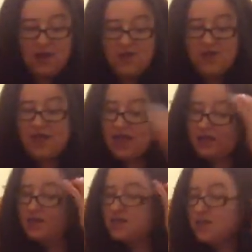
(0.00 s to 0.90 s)
The
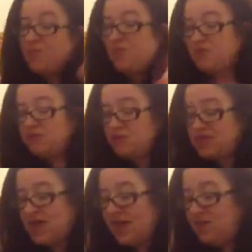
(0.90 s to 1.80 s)
next product
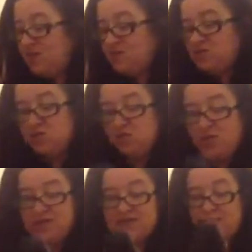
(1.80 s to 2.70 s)
that I've used up
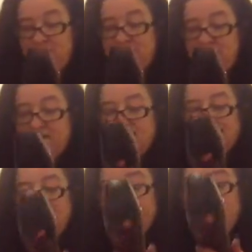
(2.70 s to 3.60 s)
is Imperial
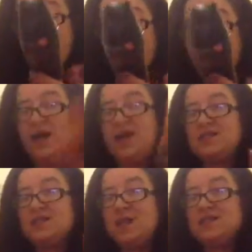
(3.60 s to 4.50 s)
Leather Foam Bear
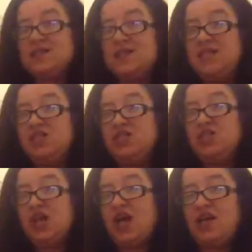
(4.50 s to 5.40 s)
Spicy
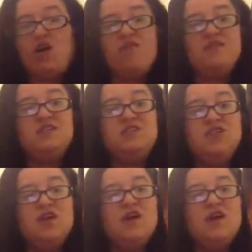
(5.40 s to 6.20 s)
Ginger and Orange.